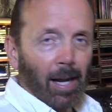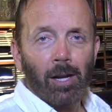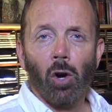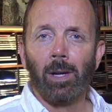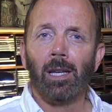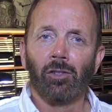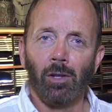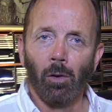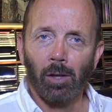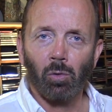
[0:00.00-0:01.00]
I know he doesn't
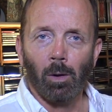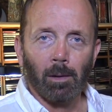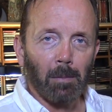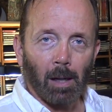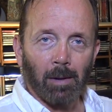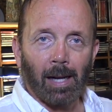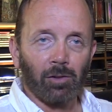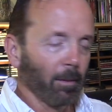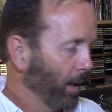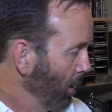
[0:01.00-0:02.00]
know this one, but I'm going to
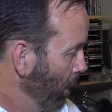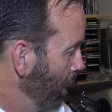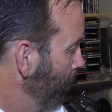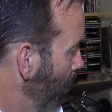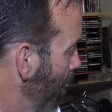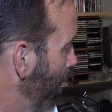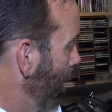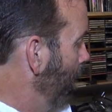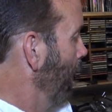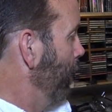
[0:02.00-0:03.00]
ask him anyway.
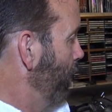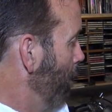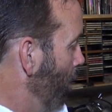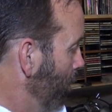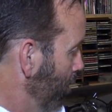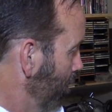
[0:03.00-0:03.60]
Hey, Jibo.